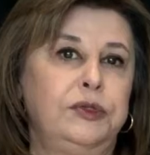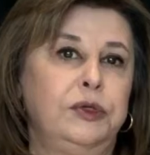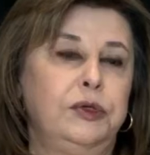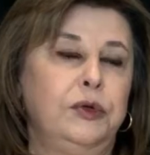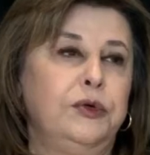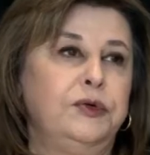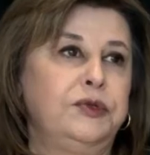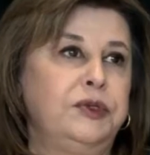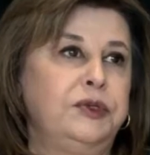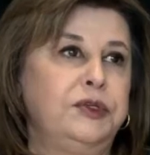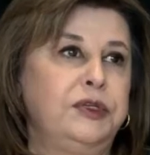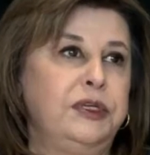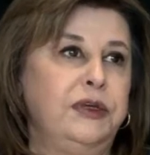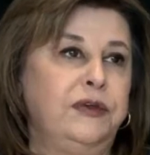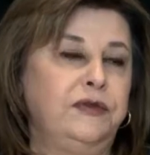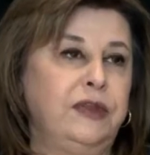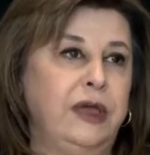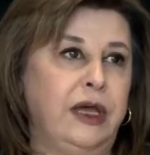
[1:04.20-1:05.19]
the dose and
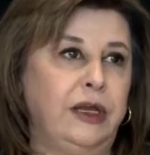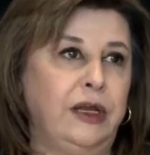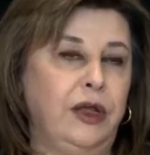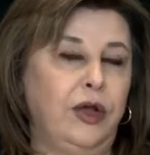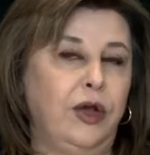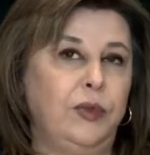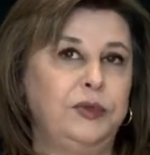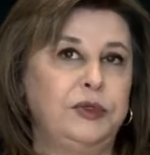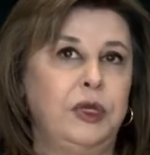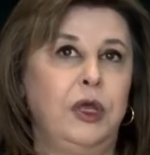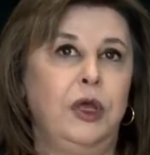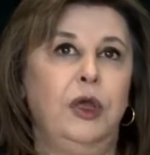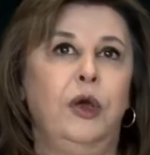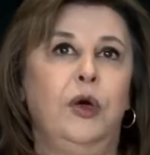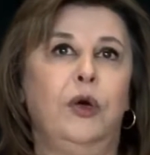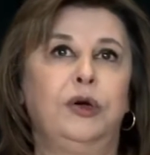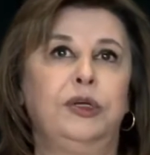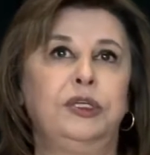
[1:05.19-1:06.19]
see if that helps,
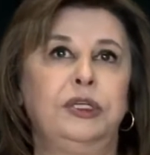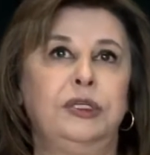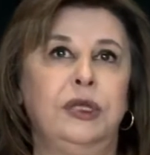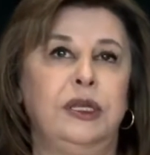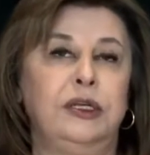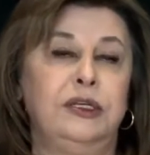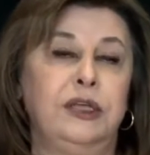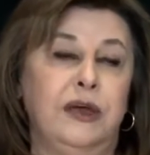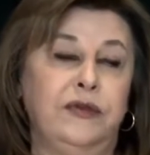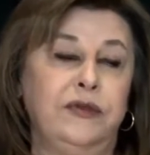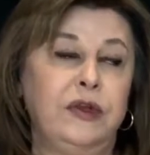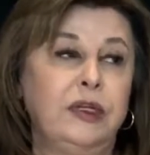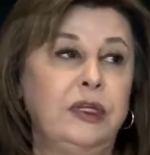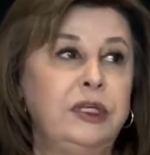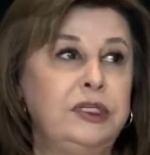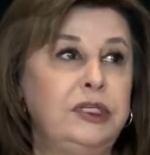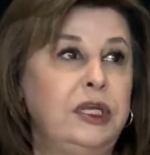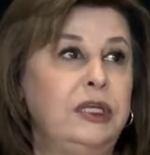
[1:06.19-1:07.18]
and
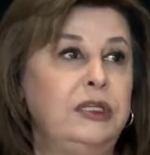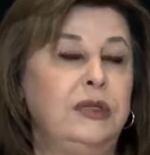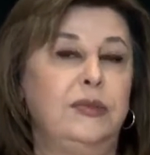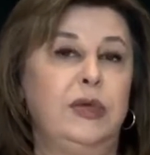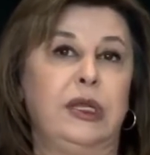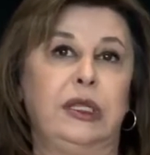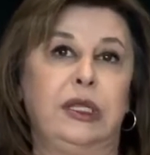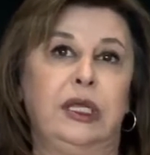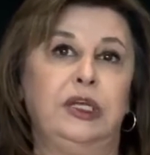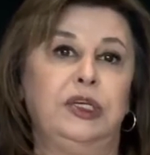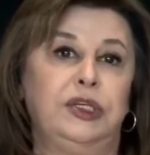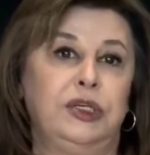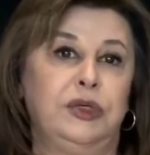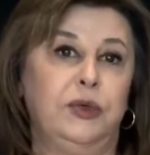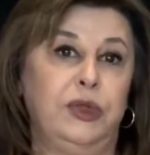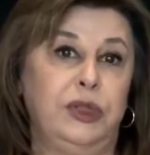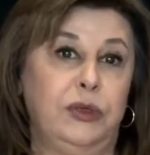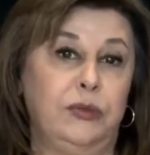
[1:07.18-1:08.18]
definitely take the
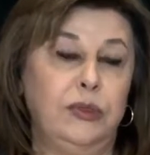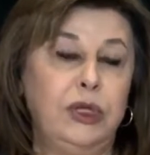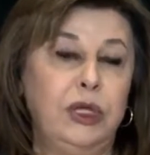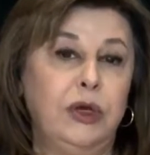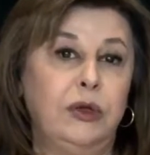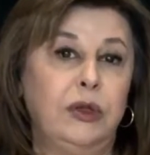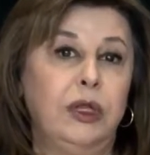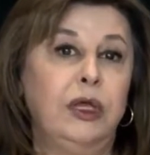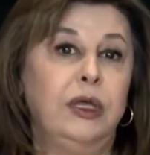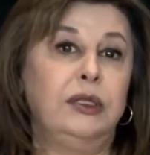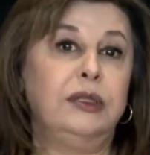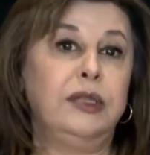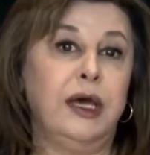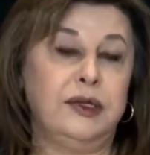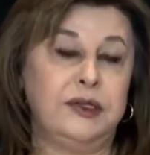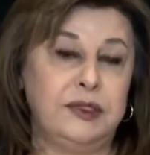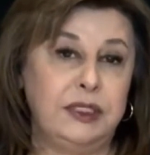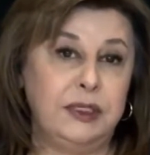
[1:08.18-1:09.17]
medication with a meal.
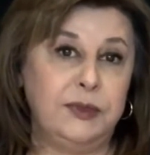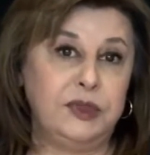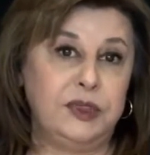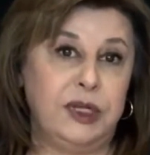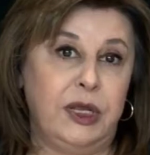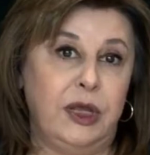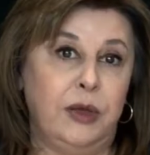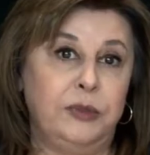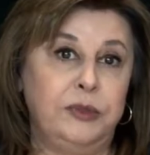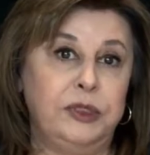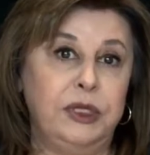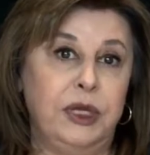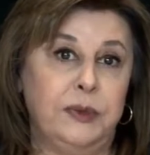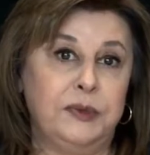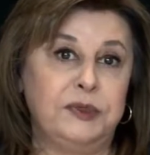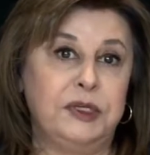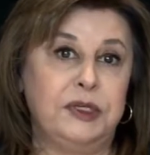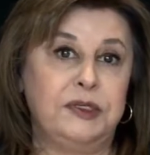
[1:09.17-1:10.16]
That seems to help the
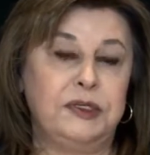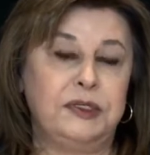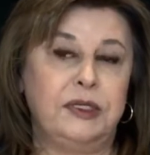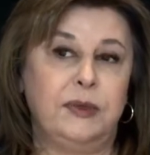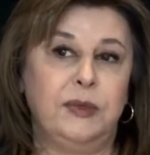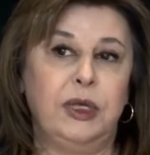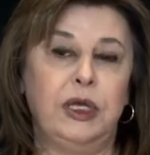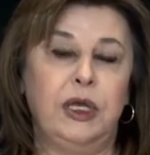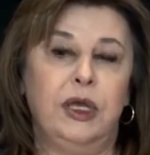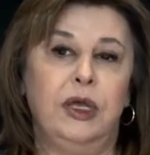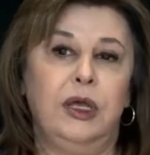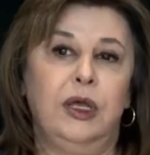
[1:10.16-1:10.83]
upset stomach.